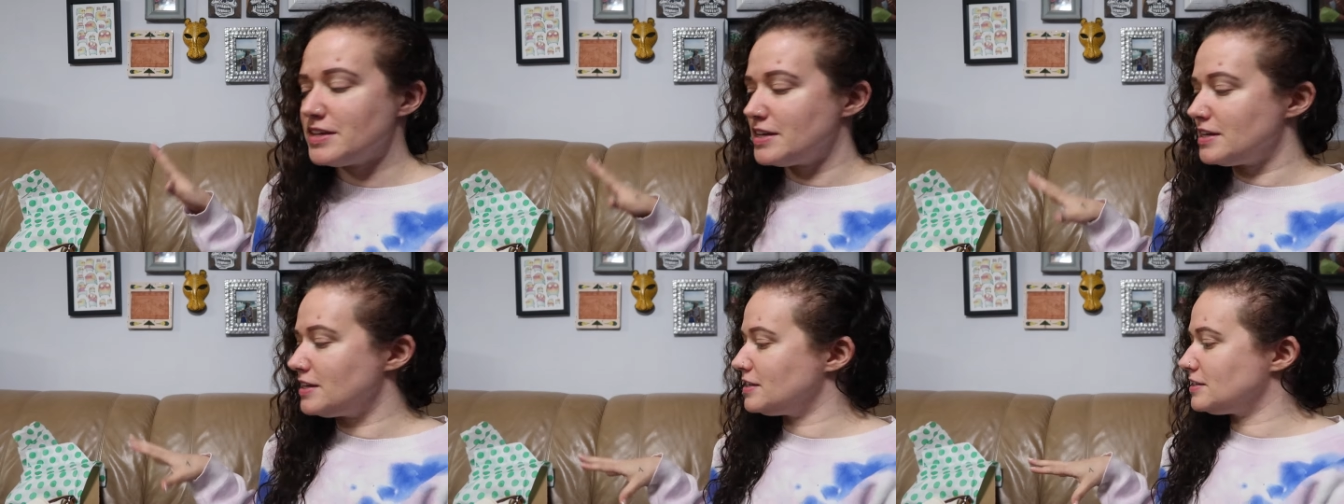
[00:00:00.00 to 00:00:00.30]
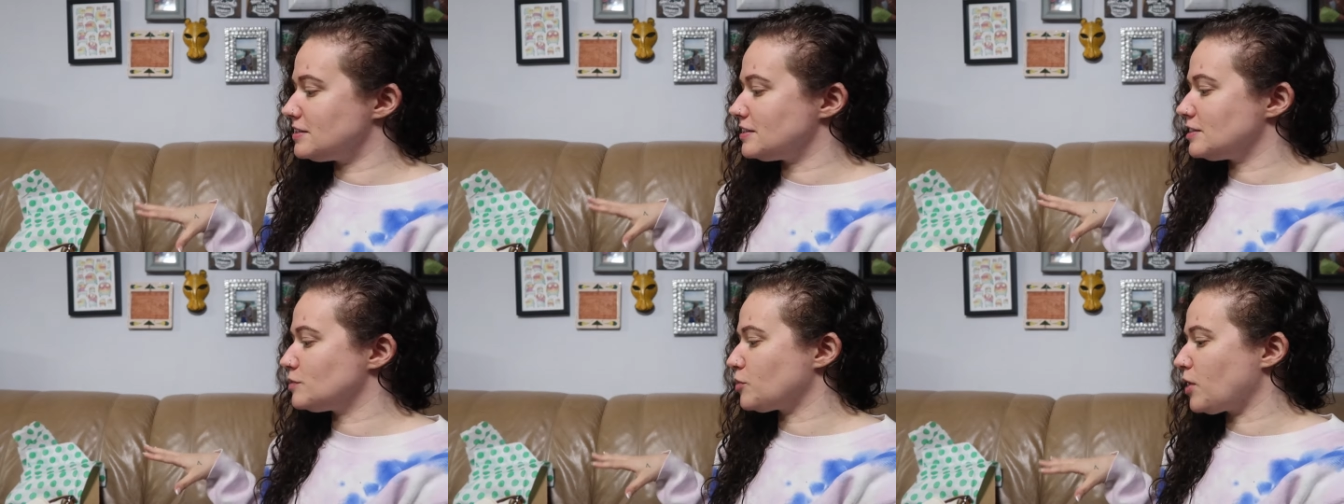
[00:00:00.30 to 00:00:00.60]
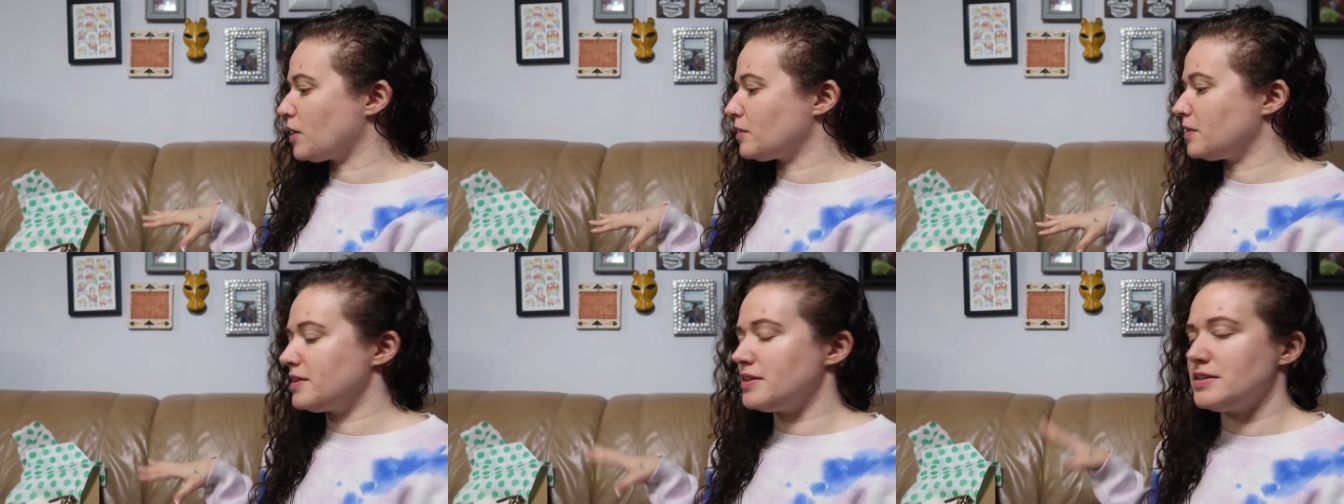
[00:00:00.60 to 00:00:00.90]
these is
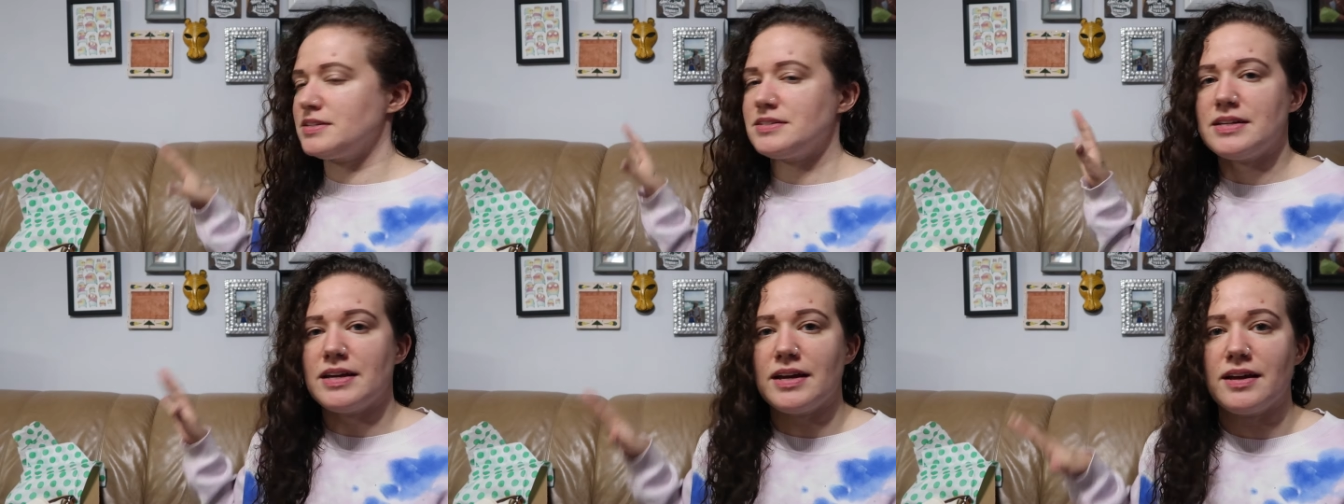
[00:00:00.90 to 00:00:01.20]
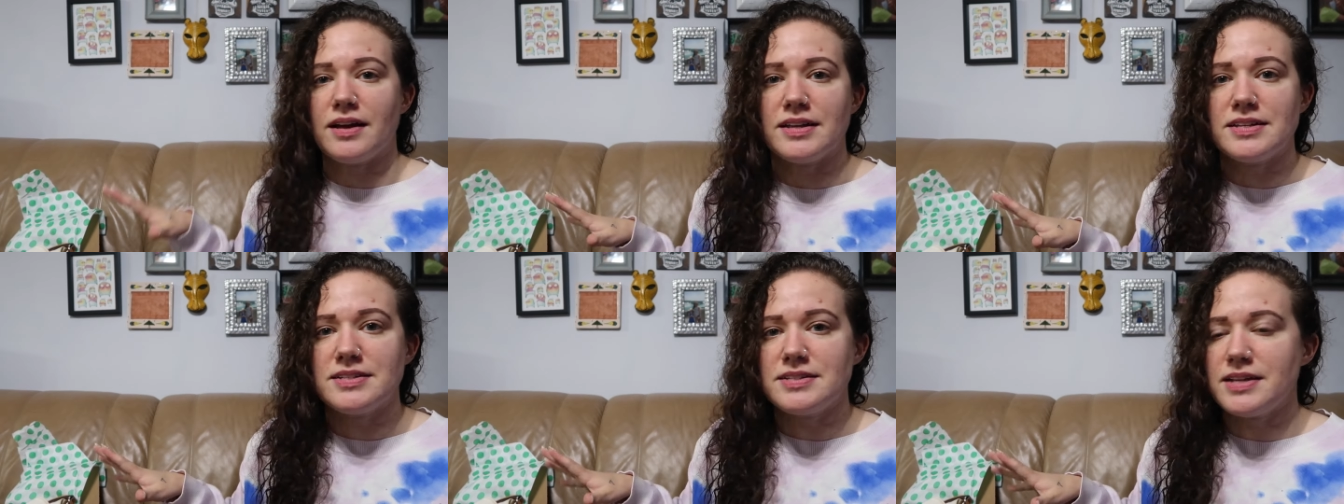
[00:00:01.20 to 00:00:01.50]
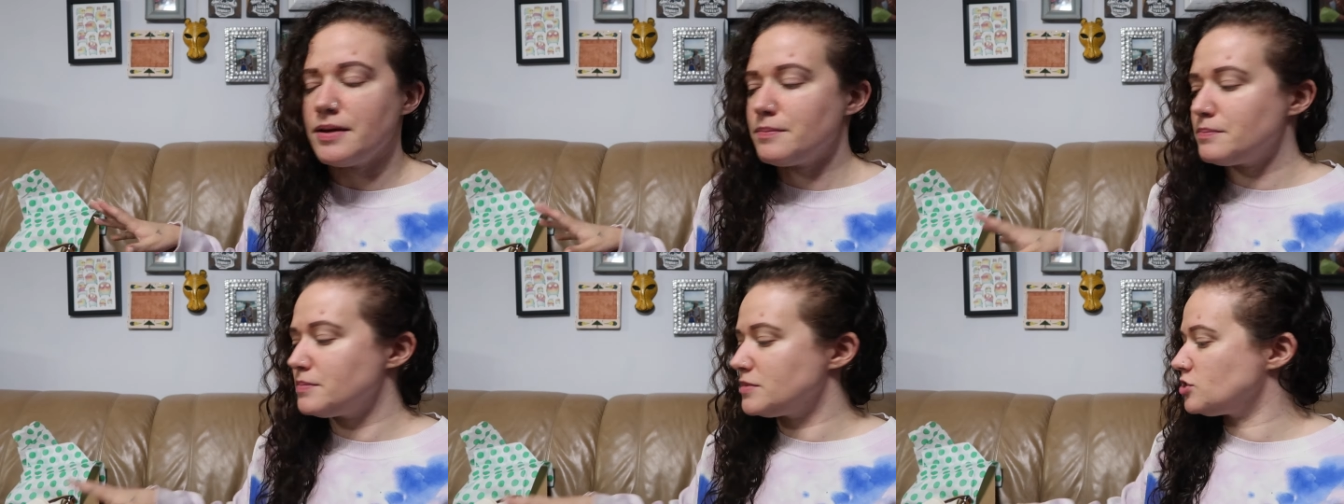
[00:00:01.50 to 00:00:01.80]
probably the Sink
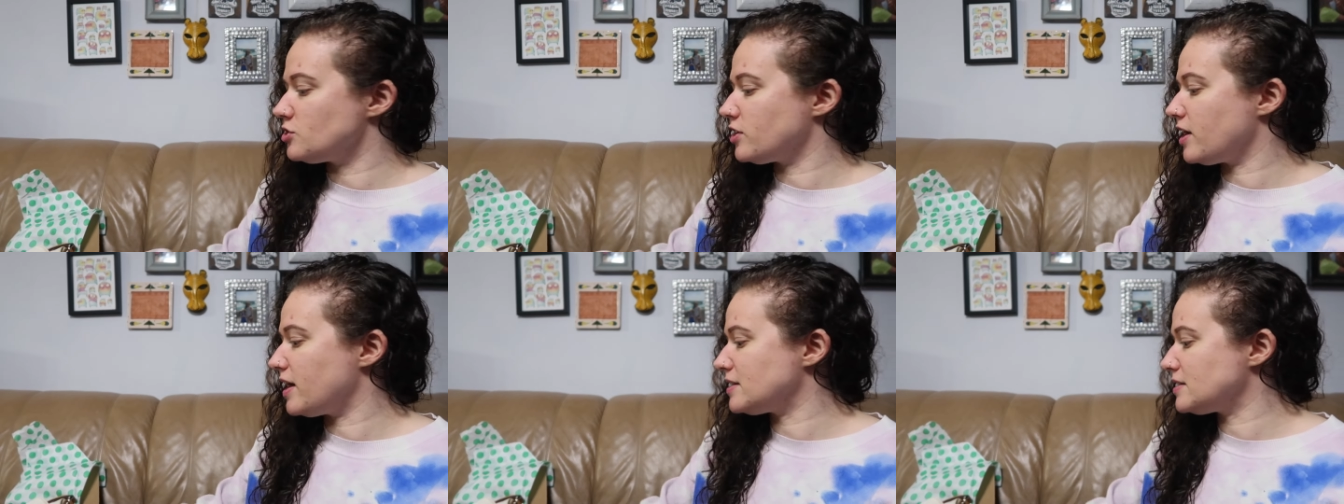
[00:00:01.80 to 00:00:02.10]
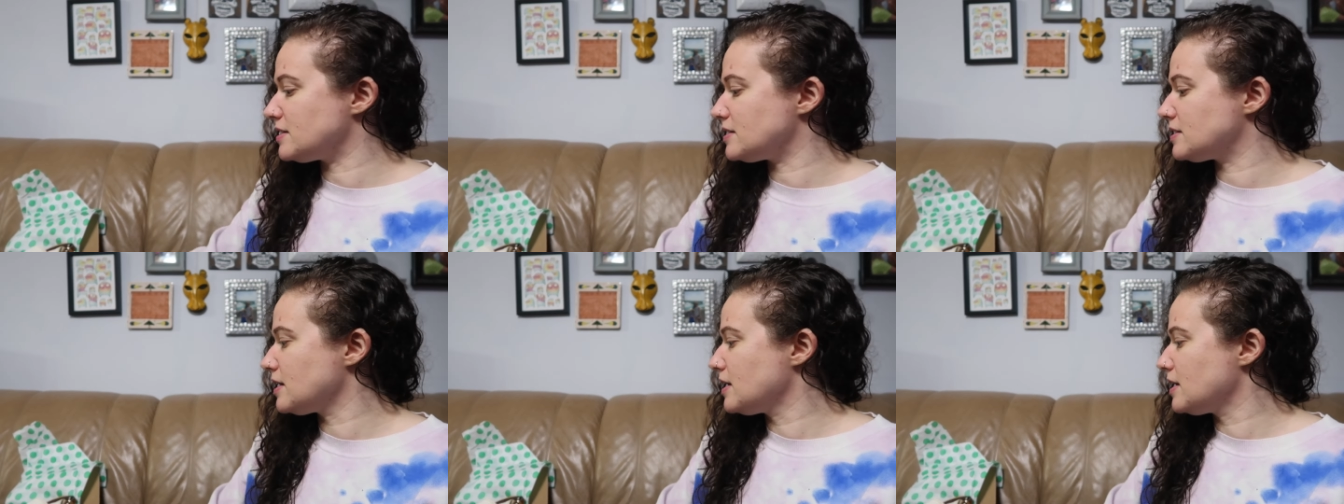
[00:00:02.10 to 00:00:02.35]
Set dress,